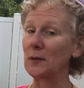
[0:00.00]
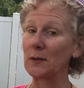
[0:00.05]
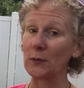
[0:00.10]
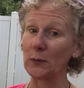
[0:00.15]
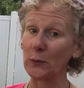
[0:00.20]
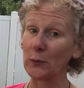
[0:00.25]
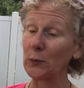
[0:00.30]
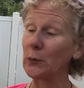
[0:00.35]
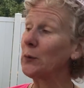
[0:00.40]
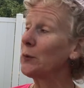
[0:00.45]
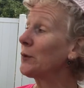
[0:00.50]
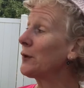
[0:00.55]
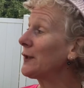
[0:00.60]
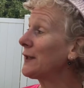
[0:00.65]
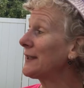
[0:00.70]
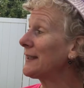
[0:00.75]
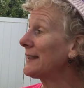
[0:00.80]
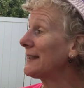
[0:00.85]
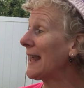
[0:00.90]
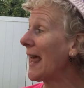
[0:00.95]

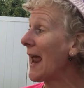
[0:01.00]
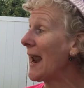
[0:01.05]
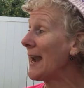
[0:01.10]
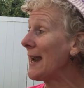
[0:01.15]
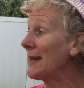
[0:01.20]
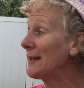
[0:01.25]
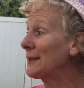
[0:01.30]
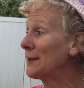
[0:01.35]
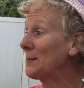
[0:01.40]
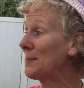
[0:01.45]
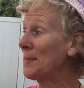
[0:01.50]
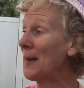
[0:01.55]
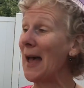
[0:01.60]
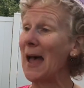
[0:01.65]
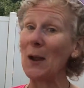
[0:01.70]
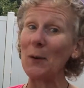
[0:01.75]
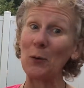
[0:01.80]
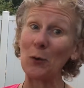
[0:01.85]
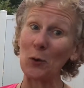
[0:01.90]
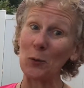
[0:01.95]
"School's starting
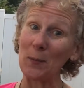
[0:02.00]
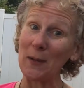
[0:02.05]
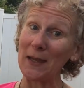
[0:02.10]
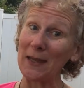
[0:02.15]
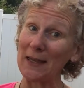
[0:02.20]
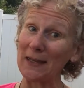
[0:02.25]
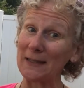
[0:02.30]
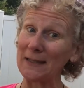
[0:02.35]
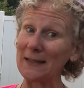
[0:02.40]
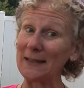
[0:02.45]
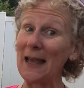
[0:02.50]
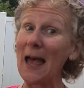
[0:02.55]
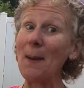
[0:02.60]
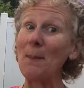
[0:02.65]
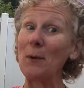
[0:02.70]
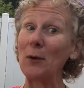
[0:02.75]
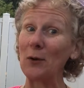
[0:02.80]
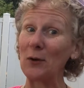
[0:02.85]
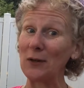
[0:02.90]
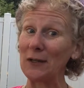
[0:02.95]
tomorrow because
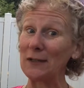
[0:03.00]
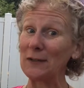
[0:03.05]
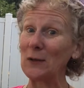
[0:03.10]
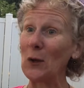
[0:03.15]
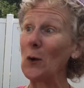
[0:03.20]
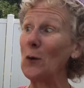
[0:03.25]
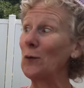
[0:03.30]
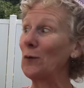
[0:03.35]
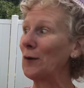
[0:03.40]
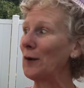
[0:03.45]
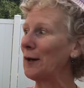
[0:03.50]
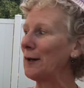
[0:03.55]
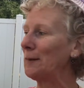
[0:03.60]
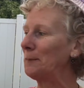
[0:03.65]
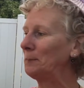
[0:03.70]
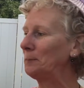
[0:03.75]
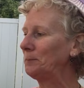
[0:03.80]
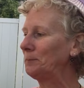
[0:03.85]
summer is over."